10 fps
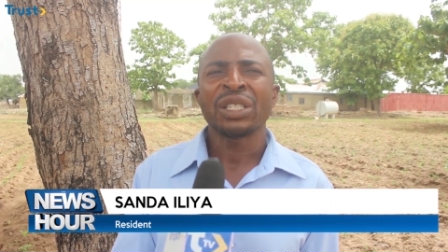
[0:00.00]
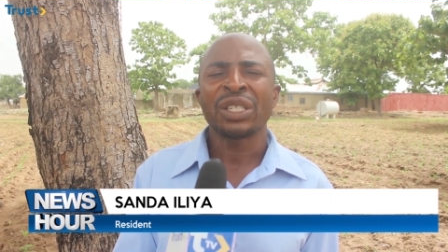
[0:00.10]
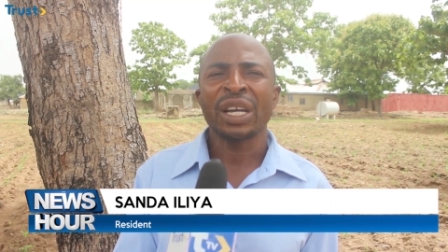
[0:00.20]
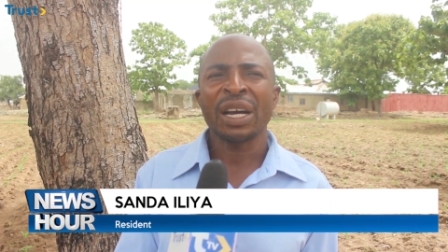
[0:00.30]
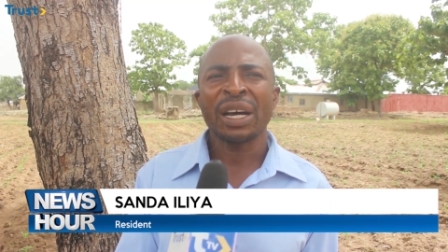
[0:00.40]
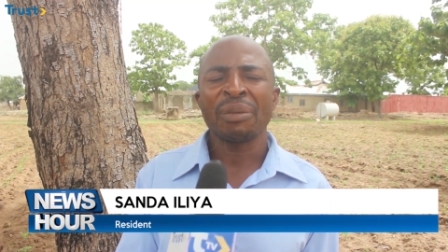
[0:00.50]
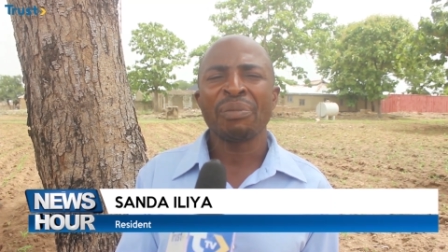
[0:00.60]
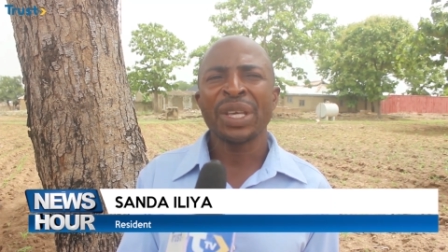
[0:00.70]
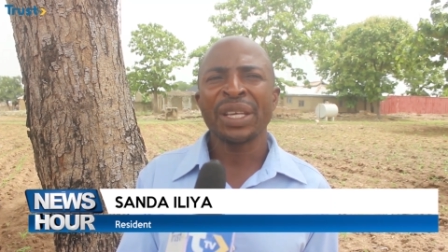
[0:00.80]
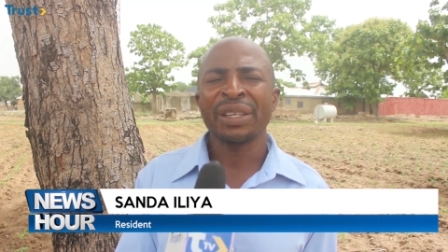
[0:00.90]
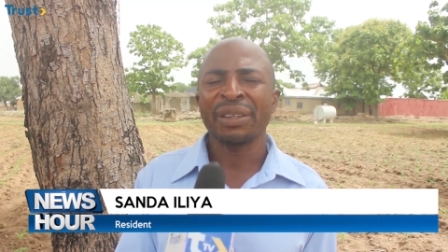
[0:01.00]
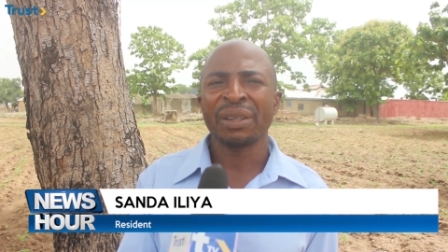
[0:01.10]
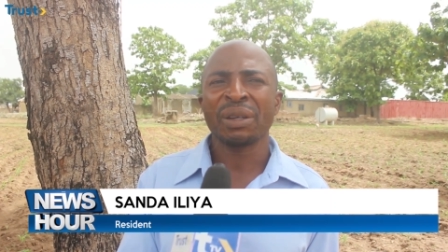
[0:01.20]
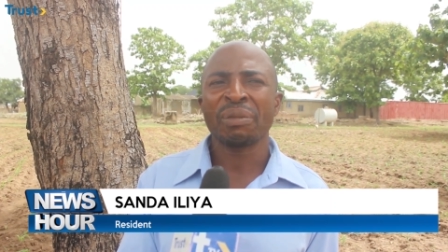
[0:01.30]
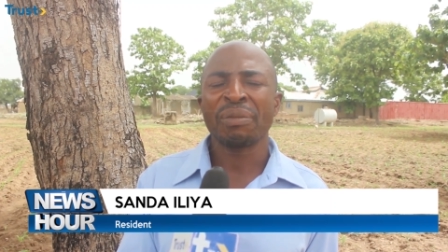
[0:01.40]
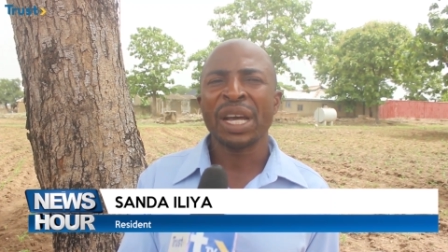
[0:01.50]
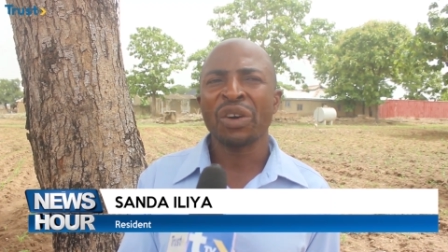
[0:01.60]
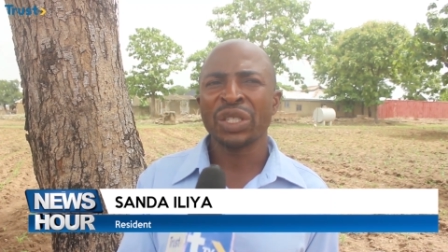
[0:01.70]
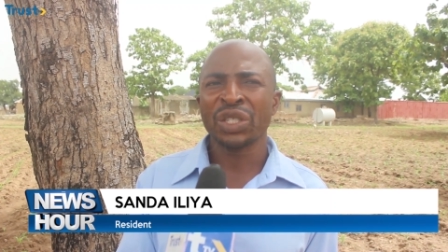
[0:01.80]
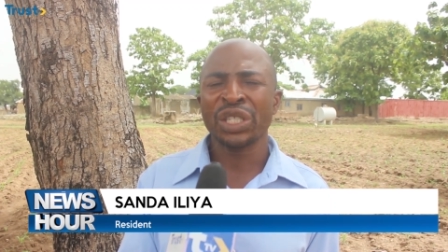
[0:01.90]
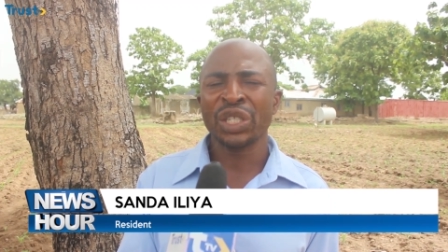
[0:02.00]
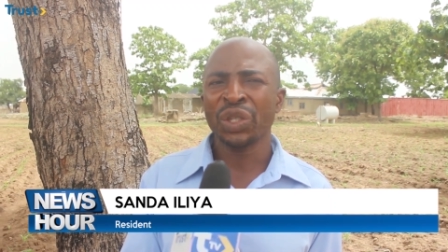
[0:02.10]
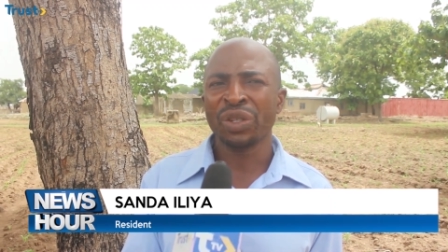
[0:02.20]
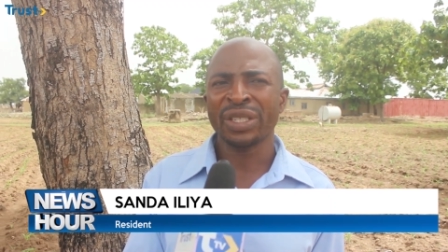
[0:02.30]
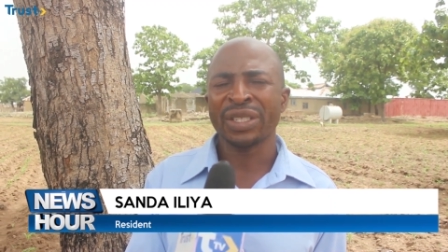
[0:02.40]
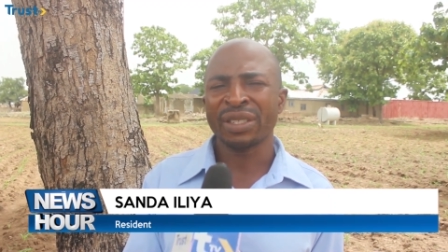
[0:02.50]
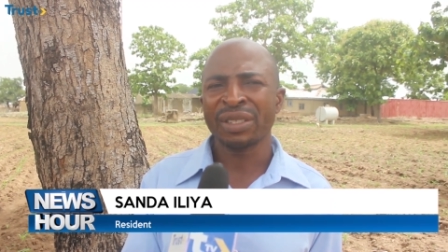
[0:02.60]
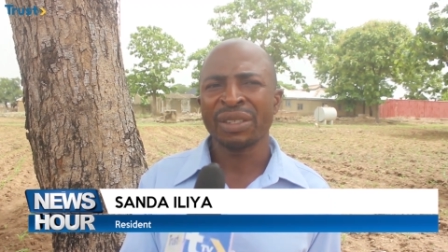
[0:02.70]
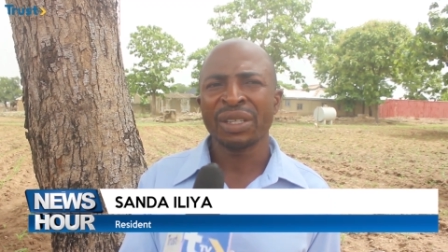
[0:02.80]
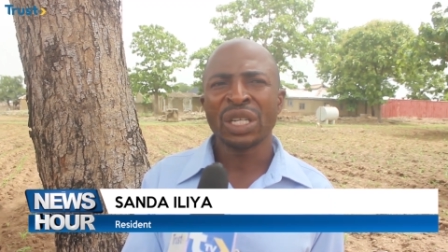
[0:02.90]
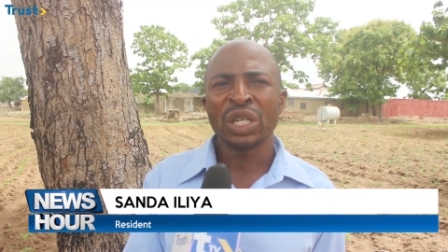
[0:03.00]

Share me, my own suggestion is,